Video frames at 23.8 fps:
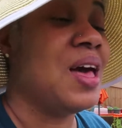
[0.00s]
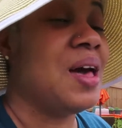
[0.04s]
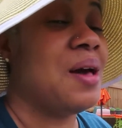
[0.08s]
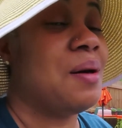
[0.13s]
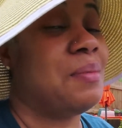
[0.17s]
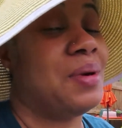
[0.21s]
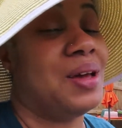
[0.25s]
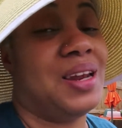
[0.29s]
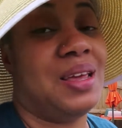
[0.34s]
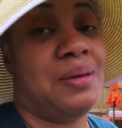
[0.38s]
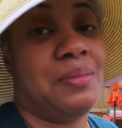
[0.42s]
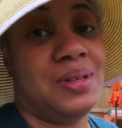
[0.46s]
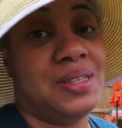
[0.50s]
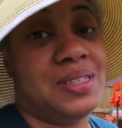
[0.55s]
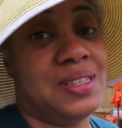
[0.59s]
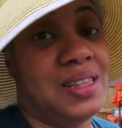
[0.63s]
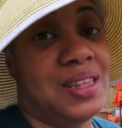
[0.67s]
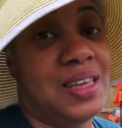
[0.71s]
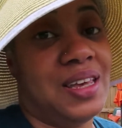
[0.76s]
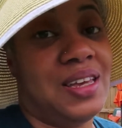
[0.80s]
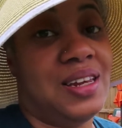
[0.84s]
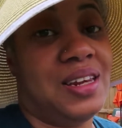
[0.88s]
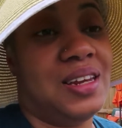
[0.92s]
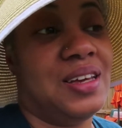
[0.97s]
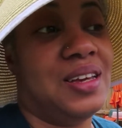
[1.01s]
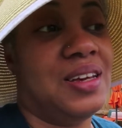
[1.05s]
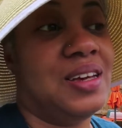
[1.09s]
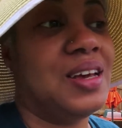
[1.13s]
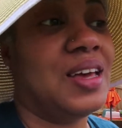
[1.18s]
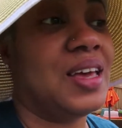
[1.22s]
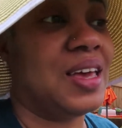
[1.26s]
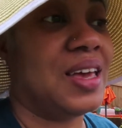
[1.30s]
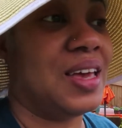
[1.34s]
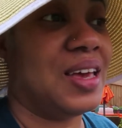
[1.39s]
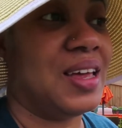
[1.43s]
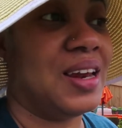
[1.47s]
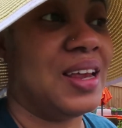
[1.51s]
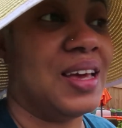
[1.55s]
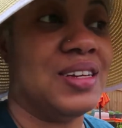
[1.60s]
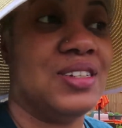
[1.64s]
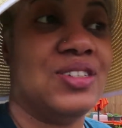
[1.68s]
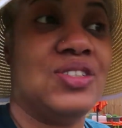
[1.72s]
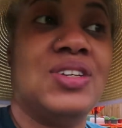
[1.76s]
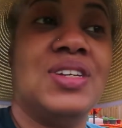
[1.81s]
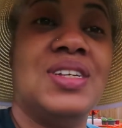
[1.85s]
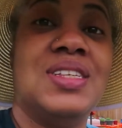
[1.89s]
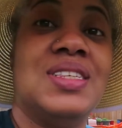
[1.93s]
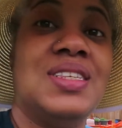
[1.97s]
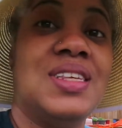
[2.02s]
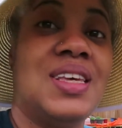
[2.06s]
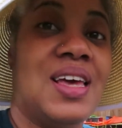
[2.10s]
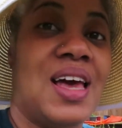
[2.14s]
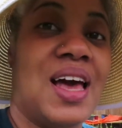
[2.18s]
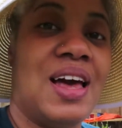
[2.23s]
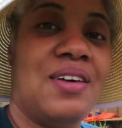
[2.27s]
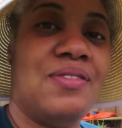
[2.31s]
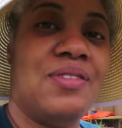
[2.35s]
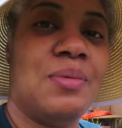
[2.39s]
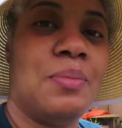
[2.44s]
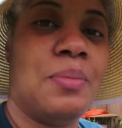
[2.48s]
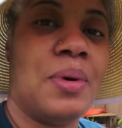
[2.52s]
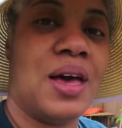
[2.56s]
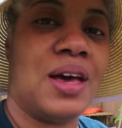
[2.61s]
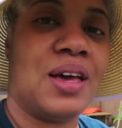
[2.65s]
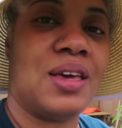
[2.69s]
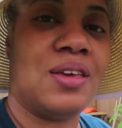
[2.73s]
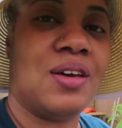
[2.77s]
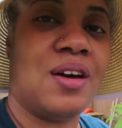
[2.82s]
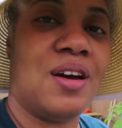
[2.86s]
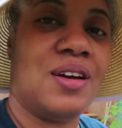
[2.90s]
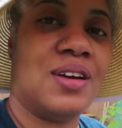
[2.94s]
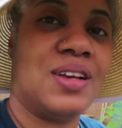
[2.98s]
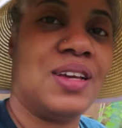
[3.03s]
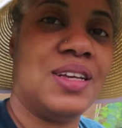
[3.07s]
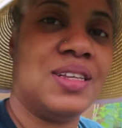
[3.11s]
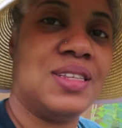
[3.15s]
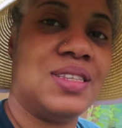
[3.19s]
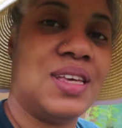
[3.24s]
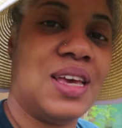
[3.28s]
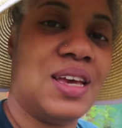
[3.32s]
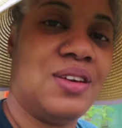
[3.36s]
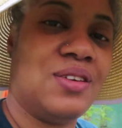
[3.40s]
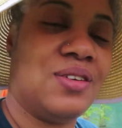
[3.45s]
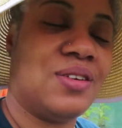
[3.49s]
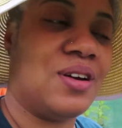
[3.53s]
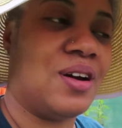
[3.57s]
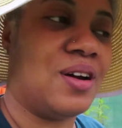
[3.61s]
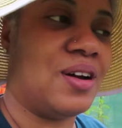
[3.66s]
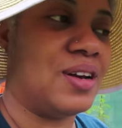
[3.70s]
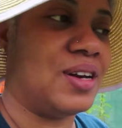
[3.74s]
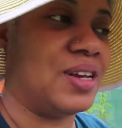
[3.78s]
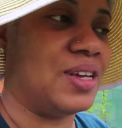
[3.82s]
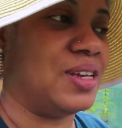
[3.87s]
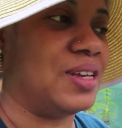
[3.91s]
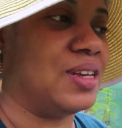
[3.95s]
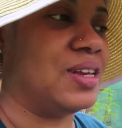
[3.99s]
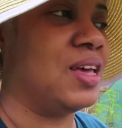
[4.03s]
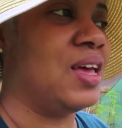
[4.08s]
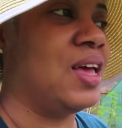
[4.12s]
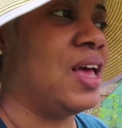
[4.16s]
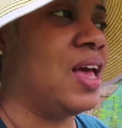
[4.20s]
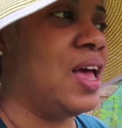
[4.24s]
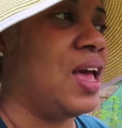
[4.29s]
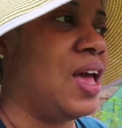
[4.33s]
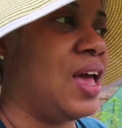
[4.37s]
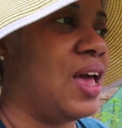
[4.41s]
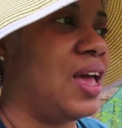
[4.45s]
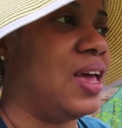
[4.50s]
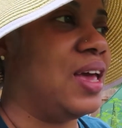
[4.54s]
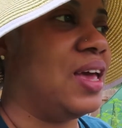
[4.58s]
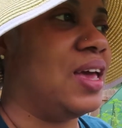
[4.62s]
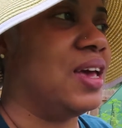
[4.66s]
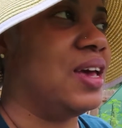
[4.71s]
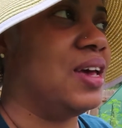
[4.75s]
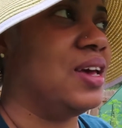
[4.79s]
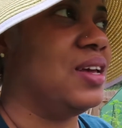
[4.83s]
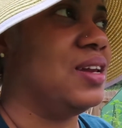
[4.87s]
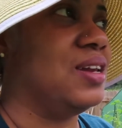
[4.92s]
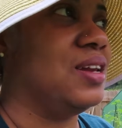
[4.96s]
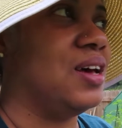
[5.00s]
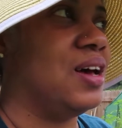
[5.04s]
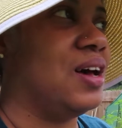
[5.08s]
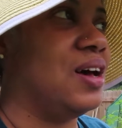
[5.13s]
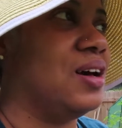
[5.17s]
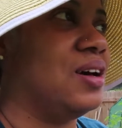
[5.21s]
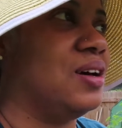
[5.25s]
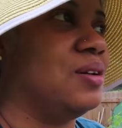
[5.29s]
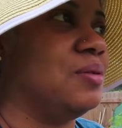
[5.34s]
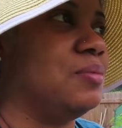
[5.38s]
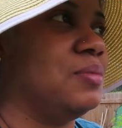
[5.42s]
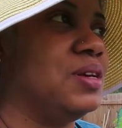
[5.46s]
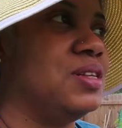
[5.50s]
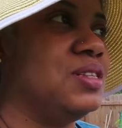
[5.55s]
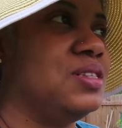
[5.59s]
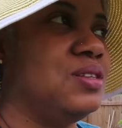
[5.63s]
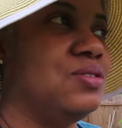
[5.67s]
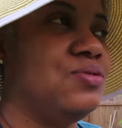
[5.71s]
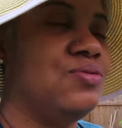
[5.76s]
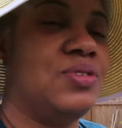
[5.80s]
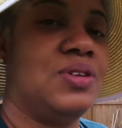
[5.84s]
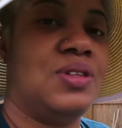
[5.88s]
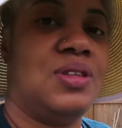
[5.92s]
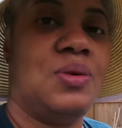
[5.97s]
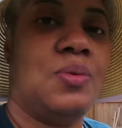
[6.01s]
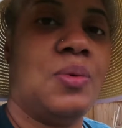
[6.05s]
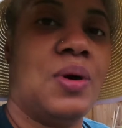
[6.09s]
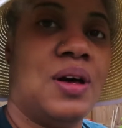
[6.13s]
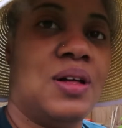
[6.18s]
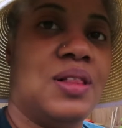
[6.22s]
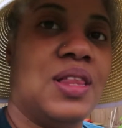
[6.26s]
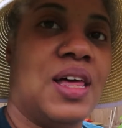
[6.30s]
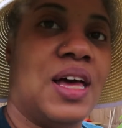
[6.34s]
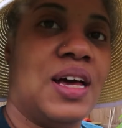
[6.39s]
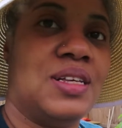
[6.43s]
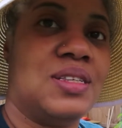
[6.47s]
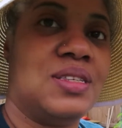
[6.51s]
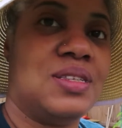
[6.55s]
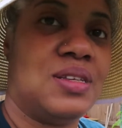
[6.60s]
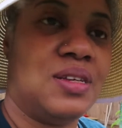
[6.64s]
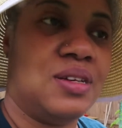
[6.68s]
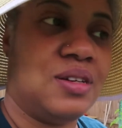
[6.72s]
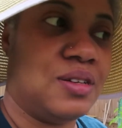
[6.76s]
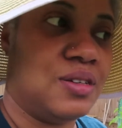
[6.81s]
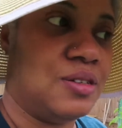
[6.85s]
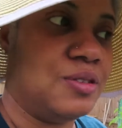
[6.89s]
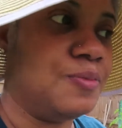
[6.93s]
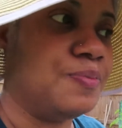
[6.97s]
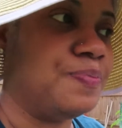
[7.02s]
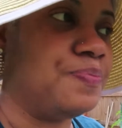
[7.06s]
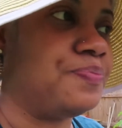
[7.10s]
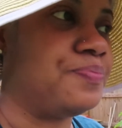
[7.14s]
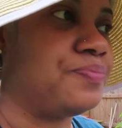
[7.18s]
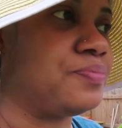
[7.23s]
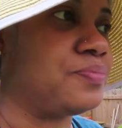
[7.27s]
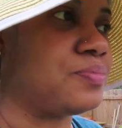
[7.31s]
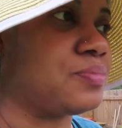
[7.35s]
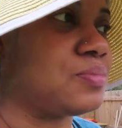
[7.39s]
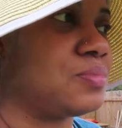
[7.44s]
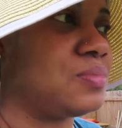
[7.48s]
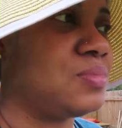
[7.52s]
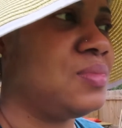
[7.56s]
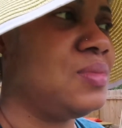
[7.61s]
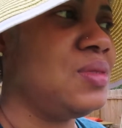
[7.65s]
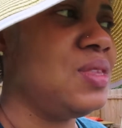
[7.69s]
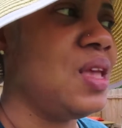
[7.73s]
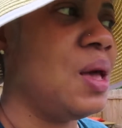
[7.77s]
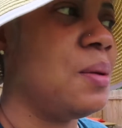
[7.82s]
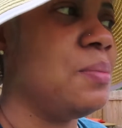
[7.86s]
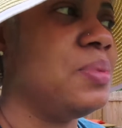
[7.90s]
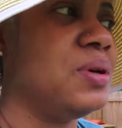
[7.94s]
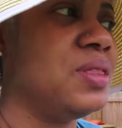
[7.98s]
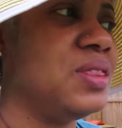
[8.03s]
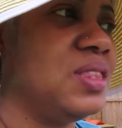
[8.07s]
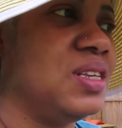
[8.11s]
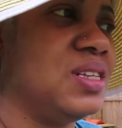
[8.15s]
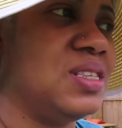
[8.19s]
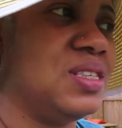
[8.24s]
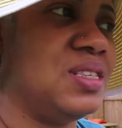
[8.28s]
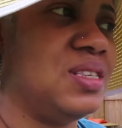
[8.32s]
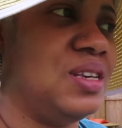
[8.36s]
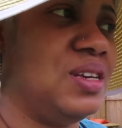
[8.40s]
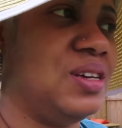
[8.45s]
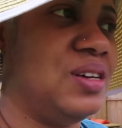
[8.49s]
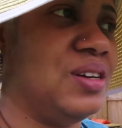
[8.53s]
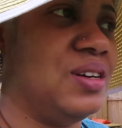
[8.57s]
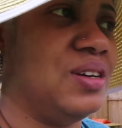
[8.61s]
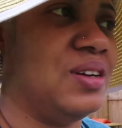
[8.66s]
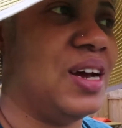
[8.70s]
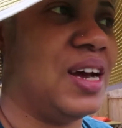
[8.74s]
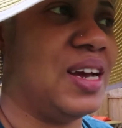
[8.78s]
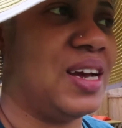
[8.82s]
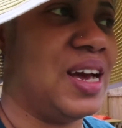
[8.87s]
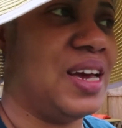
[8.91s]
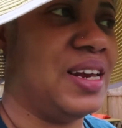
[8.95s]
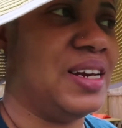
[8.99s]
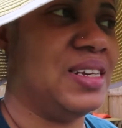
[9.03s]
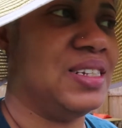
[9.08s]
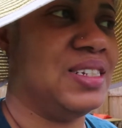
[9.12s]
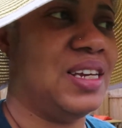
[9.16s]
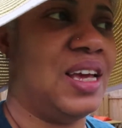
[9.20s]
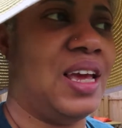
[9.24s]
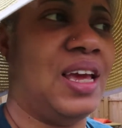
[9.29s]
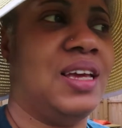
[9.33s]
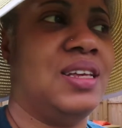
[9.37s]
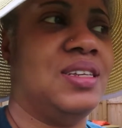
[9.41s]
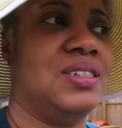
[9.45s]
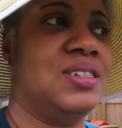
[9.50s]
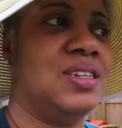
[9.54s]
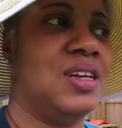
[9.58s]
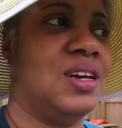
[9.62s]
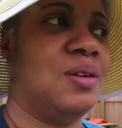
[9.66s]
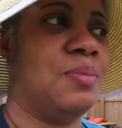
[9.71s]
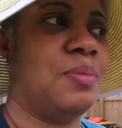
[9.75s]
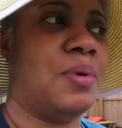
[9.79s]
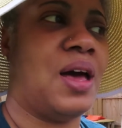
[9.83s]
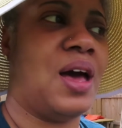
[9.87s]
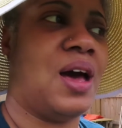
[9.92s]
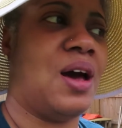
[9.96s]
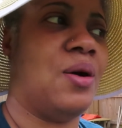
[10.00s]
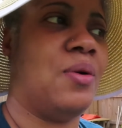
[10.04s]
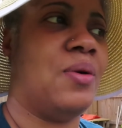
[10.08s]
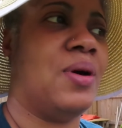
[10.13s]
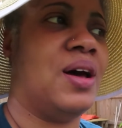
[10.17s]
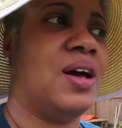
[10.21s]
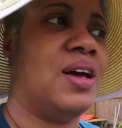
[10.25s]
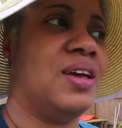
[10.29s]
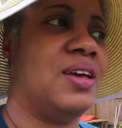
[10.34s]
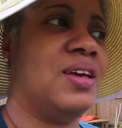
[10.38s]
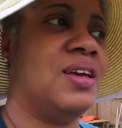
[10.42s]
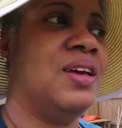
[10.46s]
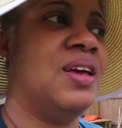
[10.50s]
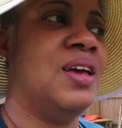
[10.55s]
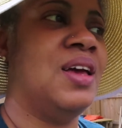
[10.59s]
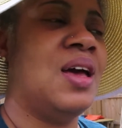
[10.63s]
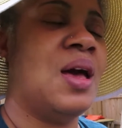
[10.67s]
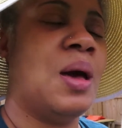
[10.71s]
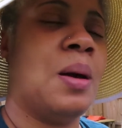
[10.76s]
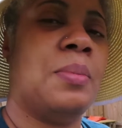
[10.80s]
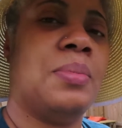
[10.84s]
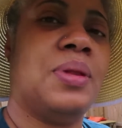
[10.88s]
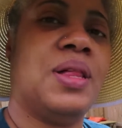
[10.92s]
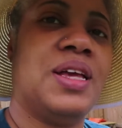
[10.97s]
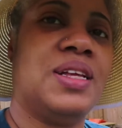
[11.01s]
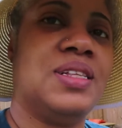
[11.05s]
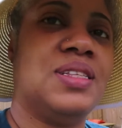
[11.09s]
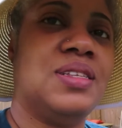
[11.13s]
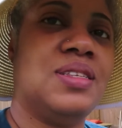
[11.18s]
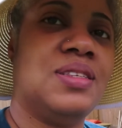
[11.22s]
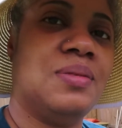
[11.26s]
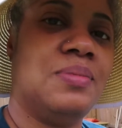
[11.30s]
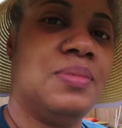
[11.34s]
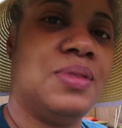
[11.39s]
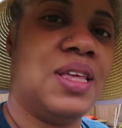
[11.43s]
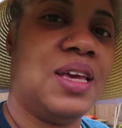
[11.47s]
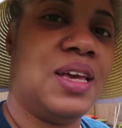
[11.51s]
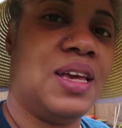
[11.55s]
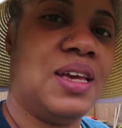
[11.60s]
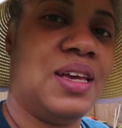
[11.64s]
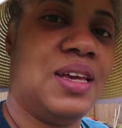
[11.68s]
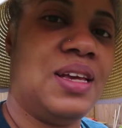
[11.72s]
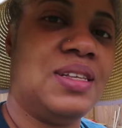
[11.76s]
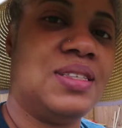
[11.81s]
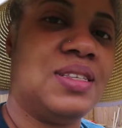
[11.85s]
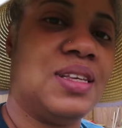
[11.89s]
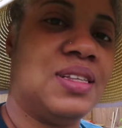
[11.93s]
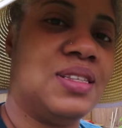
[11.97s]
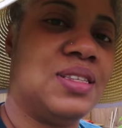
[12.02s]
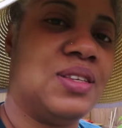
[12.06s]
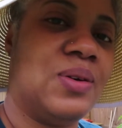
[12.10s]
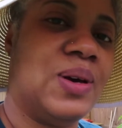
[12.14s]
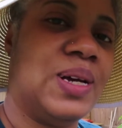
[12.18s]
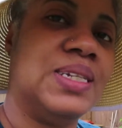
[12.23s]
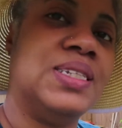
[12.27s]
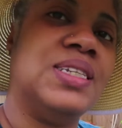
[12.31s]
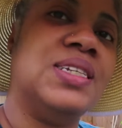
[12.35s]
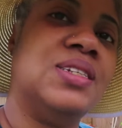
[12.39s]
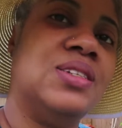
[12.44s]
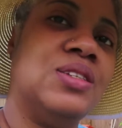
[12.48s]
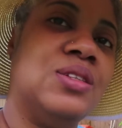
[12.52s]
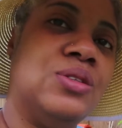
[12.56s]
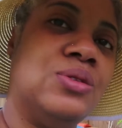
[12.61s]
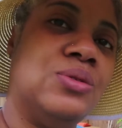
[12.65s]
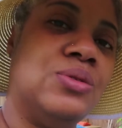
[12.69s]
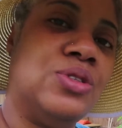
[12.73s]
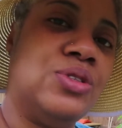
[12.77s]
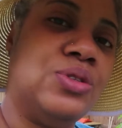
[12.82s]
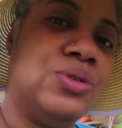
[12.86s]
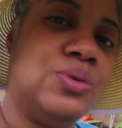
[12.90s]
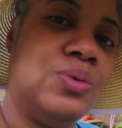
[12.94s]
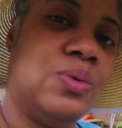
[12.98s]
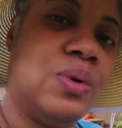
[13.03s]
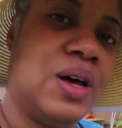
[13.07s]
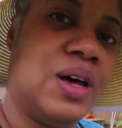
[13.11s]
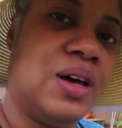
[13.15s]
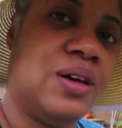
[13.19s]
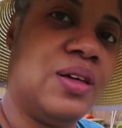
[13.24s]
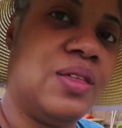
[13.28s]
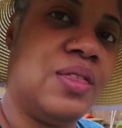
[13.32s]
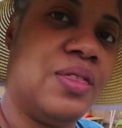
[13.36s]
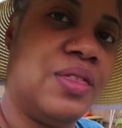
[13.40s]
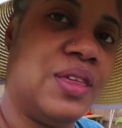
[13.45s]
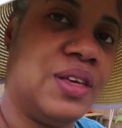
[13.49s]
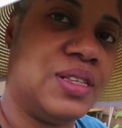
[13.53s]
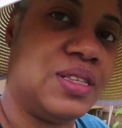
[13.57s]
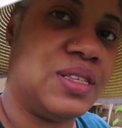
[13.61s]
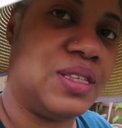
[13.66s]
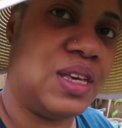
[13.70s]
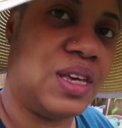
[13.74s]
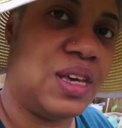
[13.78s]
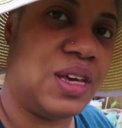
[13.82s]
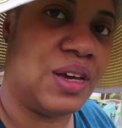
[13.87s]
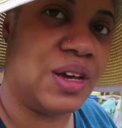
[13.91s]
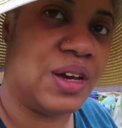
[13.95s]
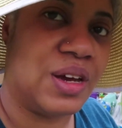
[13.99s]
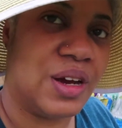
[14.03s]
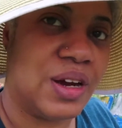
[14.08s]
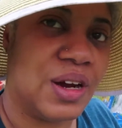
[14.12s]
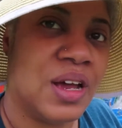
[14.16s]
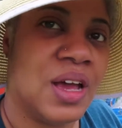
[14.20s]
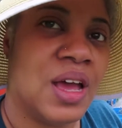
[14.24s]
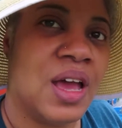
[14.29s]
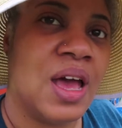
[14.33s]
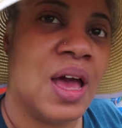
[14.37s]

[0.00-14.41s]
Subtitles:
My name is Elaina, and as you can see, I have a backyard container garden. And it did really well last year, but this year I kind of changed up how I planted some things, and so I didn't do too well this year.